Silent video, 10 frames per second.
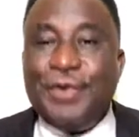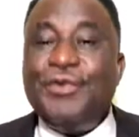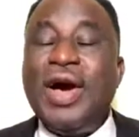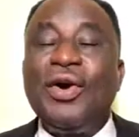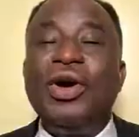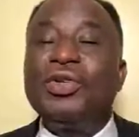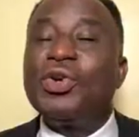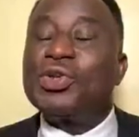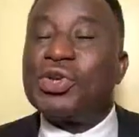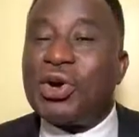If you are going
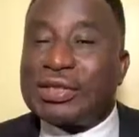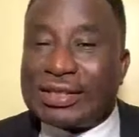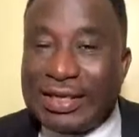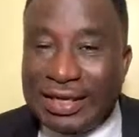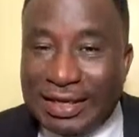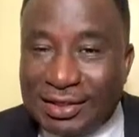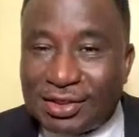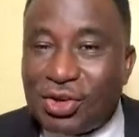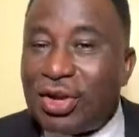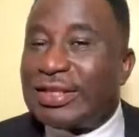to succeed,
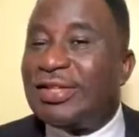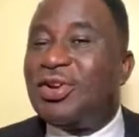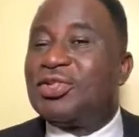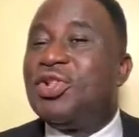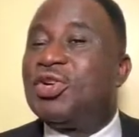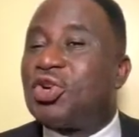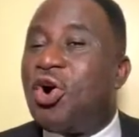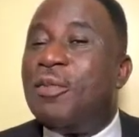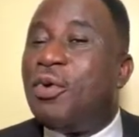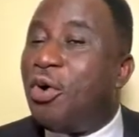success does not
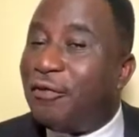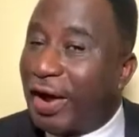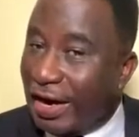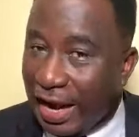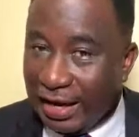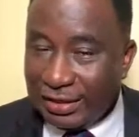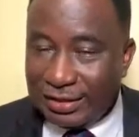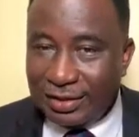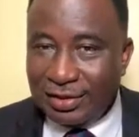come overnight.